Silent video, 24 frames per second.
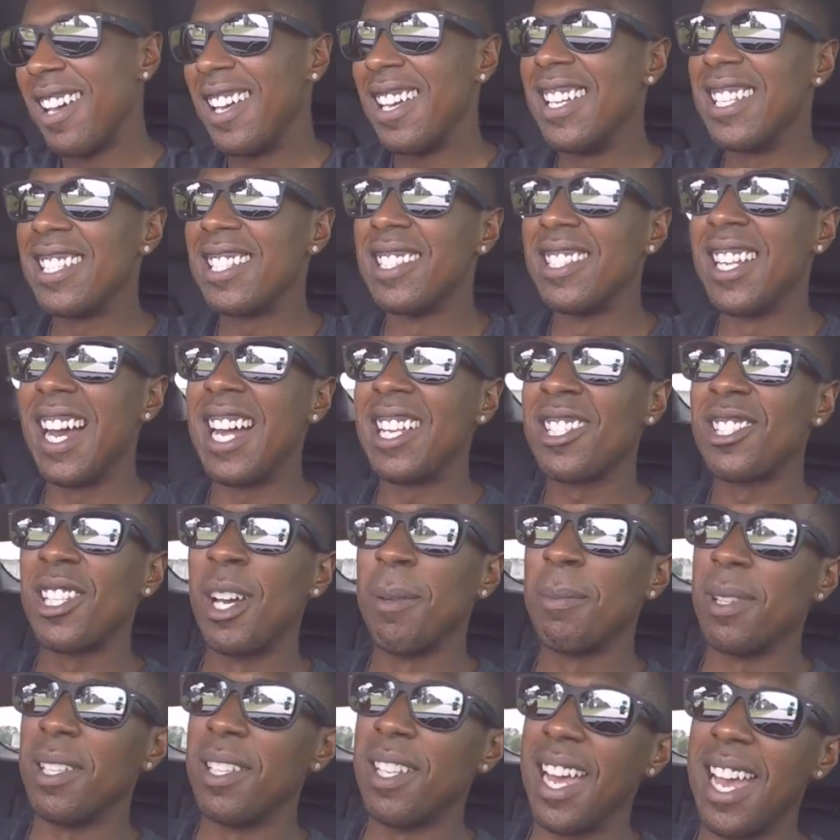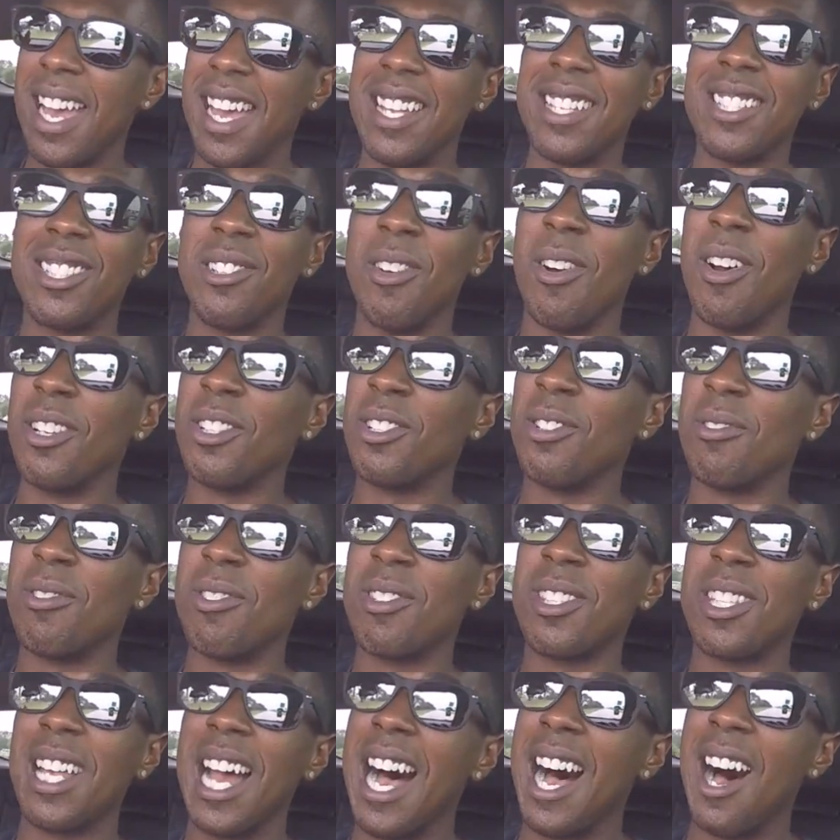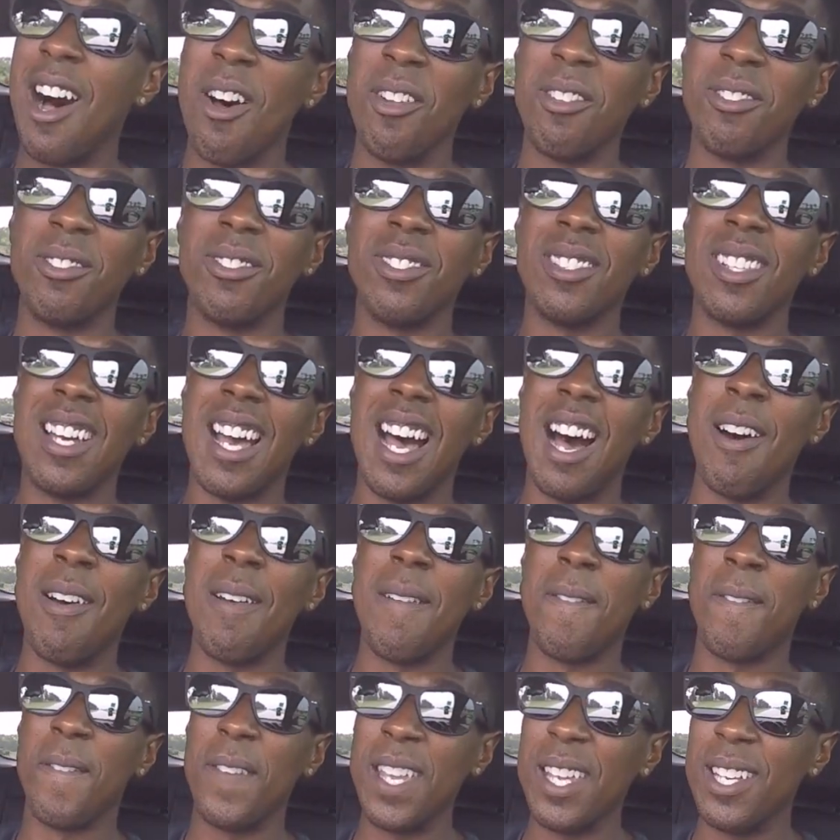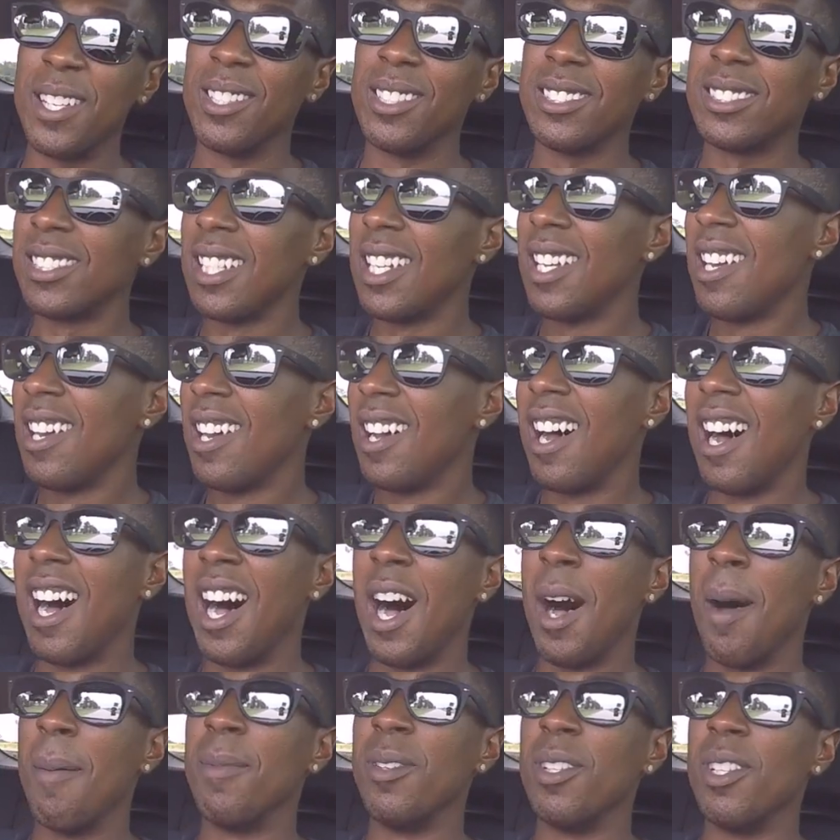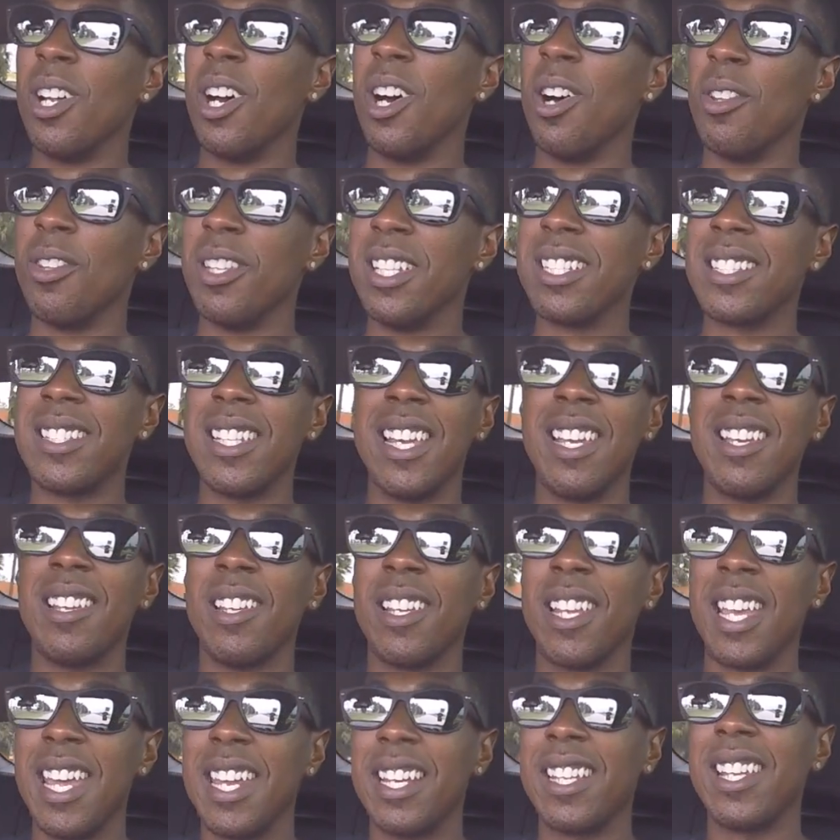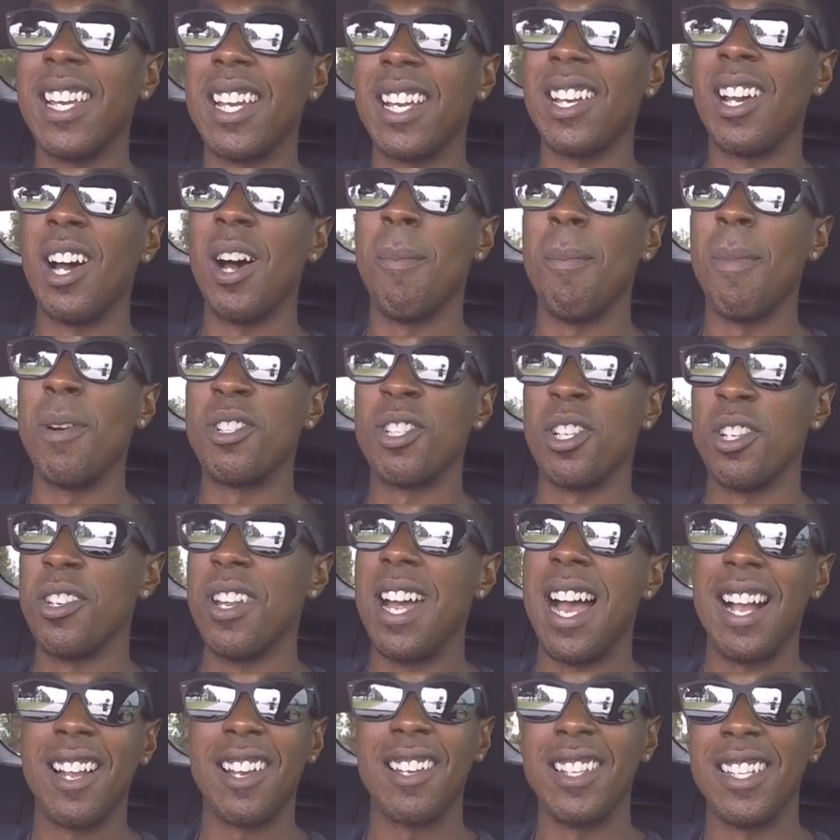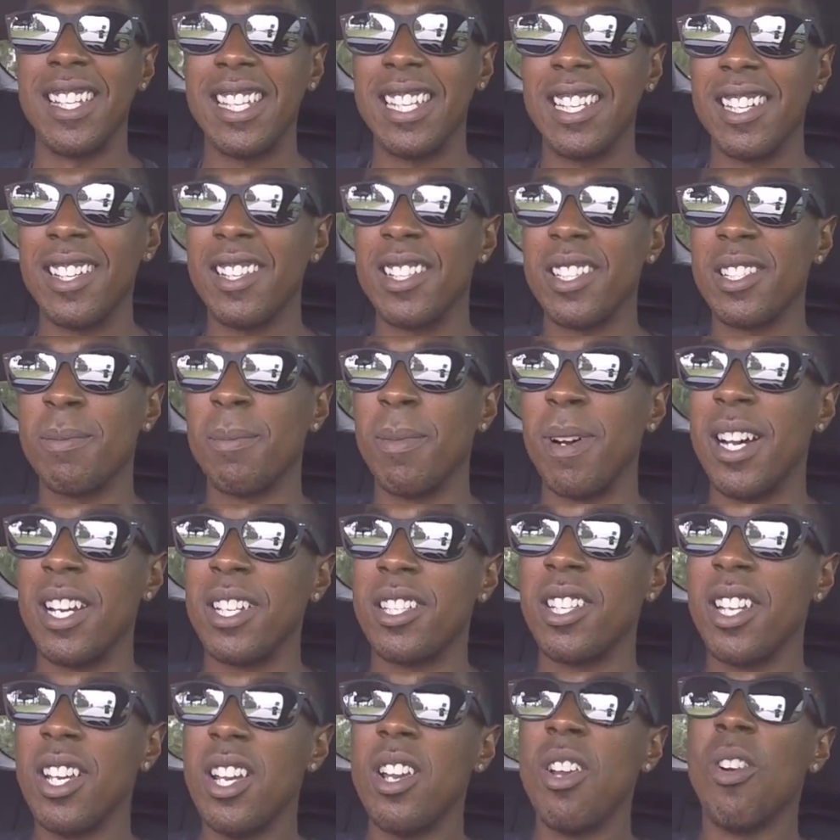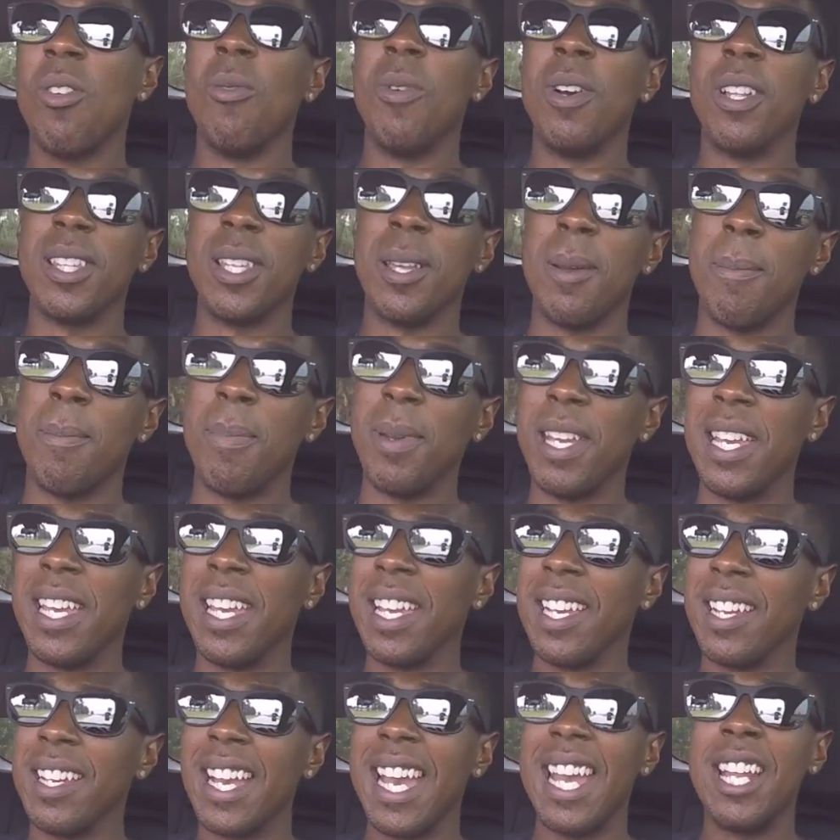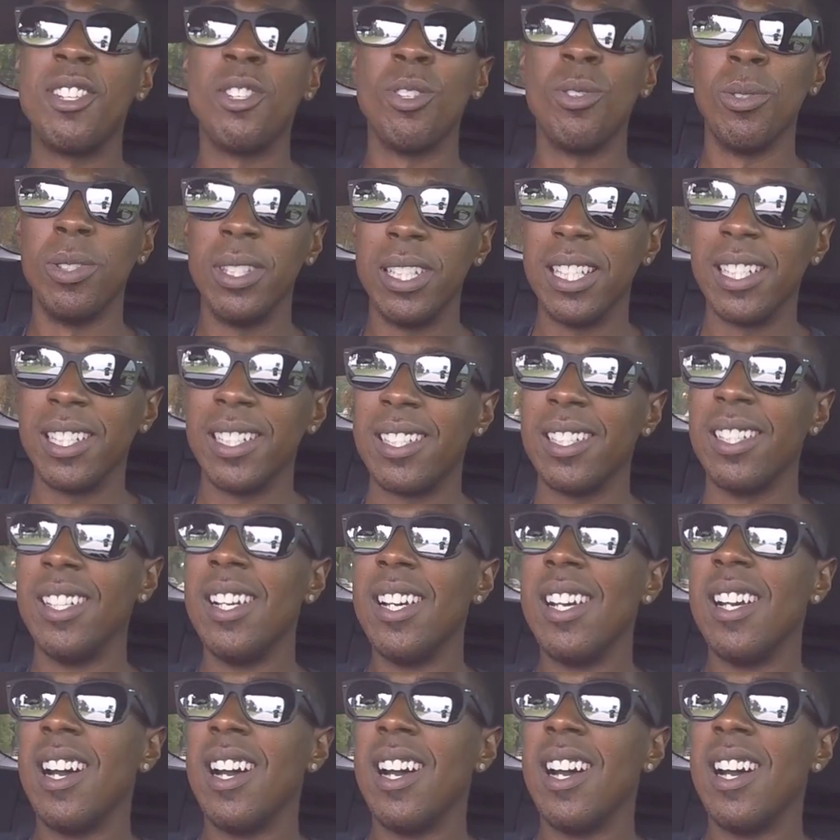it's not something that is going to sound how it feels. You know, this thing can kick up, but you're not going to hear it as much with it being a 2-liter.